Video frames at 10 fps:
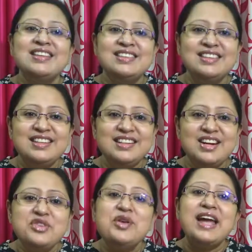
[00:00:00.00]
The
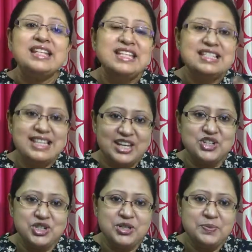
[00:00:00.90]
writing
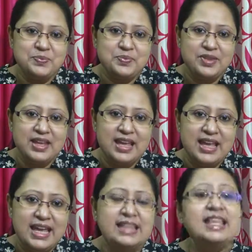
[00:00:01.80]
section
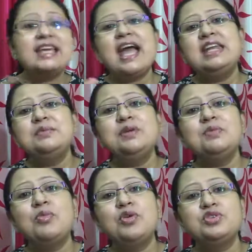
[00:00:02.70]
in the academic
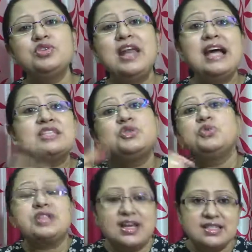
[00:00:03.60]
module has
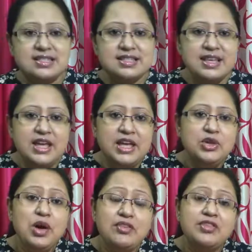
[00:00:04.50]
2 tasks.
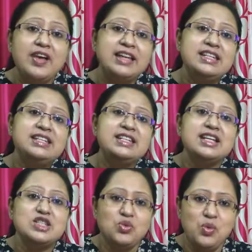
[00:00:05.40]
You have a writing
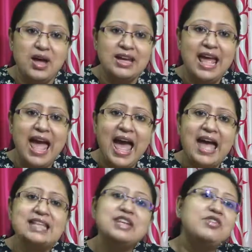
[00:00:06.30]
task 1
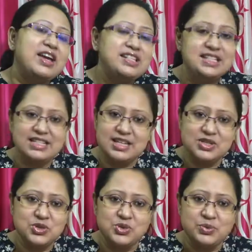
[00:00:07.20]
and a writing
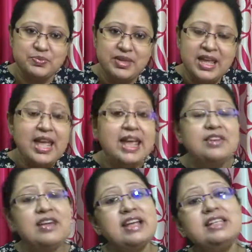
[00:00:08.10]
task 2.
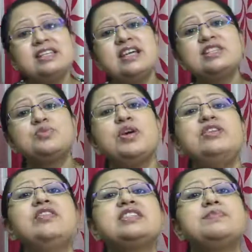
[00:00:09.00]
In writing task 1,
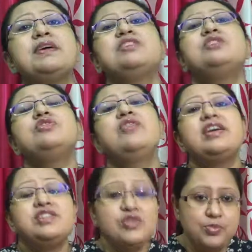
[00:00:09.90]
you're expected to
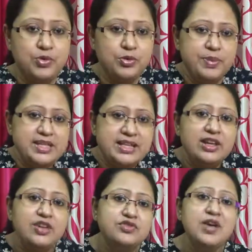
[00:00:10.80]
write a report.
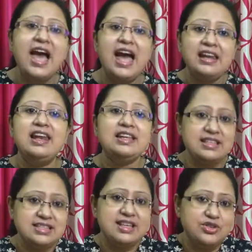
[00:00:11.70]
Basically, you have to analyze
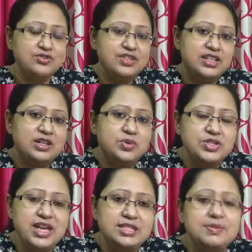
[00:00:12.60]
a set of data which
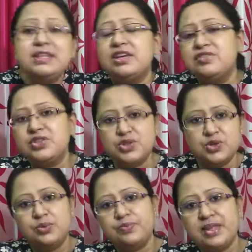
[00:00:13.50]
has been given to
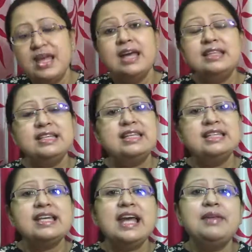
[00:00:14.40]
you. The
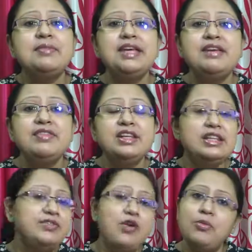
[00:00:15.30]
data can be given in
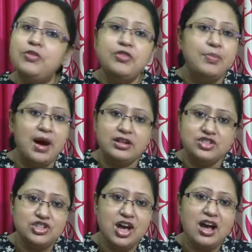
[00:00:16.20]
the form of a bar
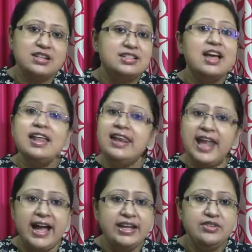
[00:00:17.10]
chart,
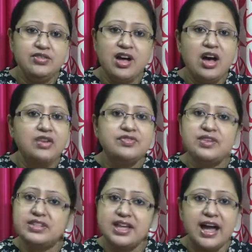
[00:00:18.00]
line graph,
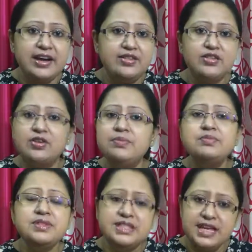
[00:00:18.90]

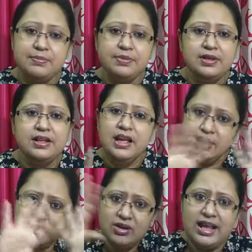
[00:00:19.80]
diagram, table,
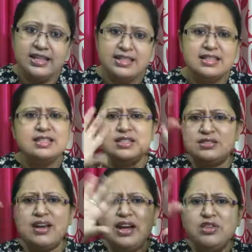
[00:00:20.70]
you know, like this,
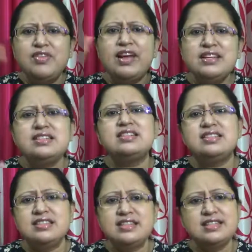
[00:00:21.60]
kind of like a
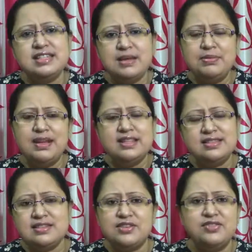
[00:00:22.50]
statistical table
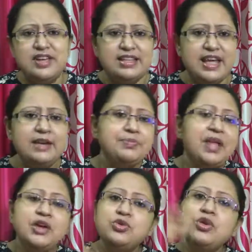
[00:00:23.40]
and stuff like that.
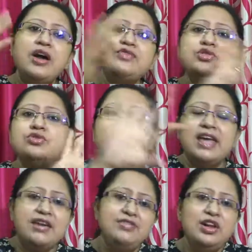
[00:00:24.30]
You have to
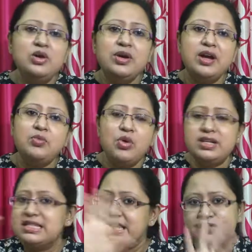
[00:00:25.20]
carefully look at what
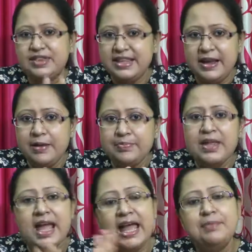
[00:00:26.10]
is given there
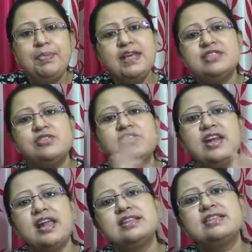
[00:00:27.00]
and base your
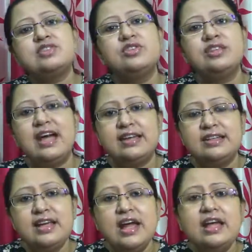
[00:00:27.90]
analysis on
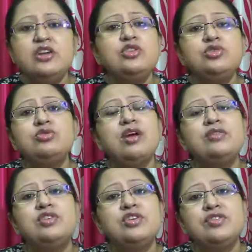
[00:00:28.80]
that. Now, you don't
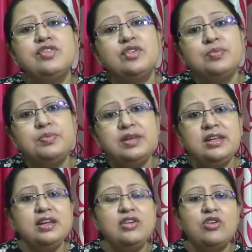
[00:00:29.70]
have to give your
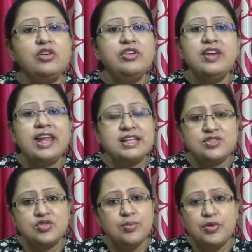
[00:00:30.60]
opinion on any
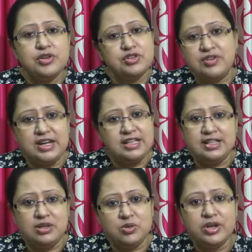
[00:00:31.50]
extra points or
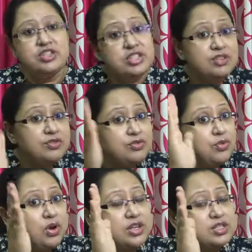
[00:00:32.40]
anything, okay? You just have to
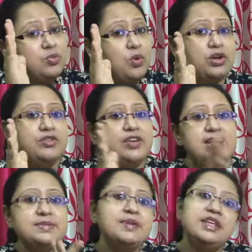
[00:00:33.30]
focus on whatever
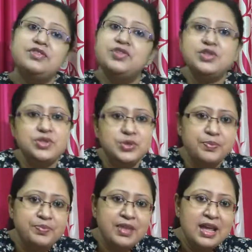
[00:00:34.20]
has been given to you.
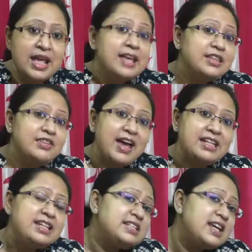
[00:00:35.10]
The
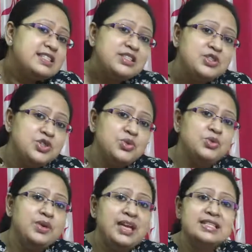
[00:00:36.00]
writing task
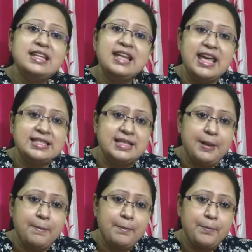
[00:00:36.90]
2 is an essay.